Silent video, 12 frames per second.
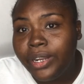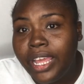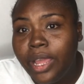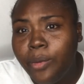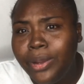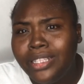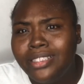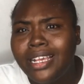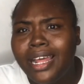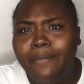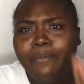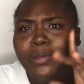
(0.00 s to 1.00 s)
I went,
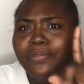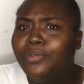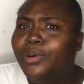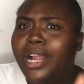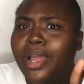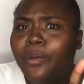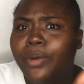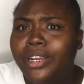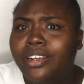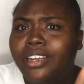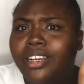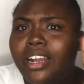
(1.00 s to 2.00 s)
and before I
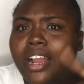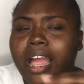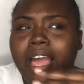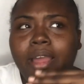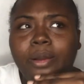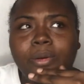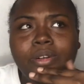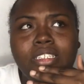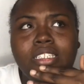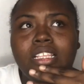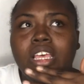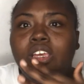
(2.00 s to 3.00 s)
went there I
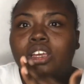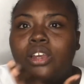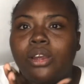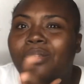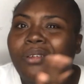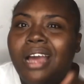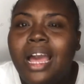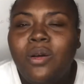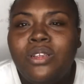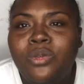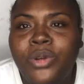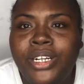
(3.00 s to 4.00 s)

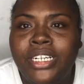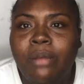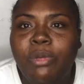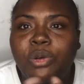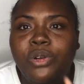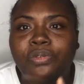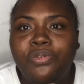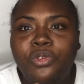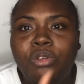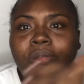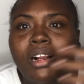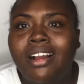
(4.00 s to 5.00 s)
was worrying about the
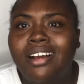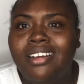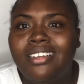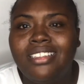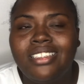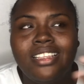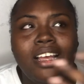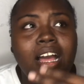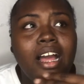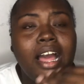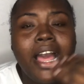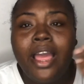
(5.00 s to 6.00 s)
food, because
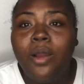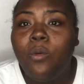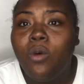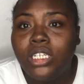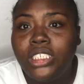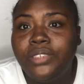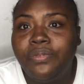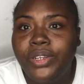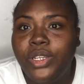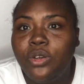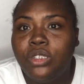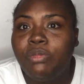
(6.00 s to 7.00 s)
I watch
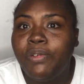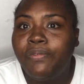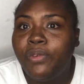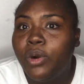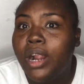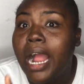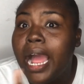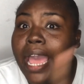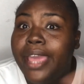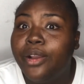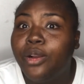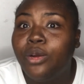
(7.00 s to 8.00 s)
videos before
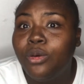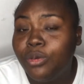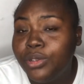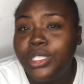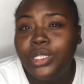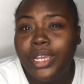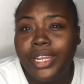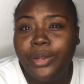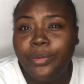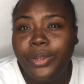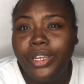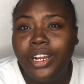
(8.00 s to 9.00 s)
I go to
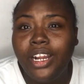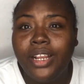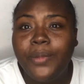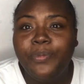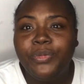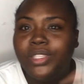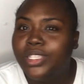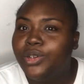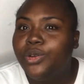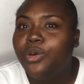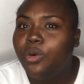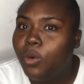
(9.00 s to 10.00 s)
anywhere to
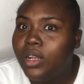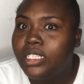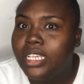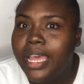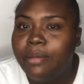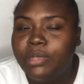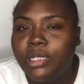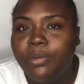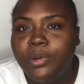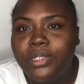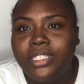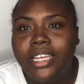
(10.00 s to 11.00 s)
know what I'm
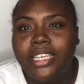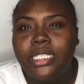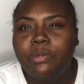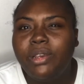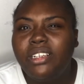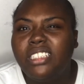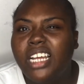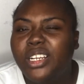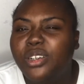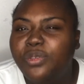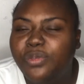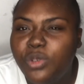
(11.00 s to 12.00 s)
supposed to expect, and
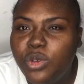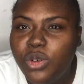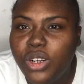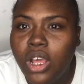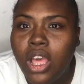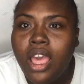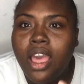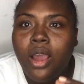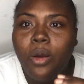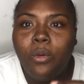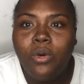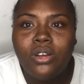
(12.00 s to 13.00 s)
the food
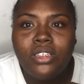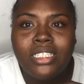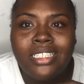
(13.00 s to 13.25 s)
was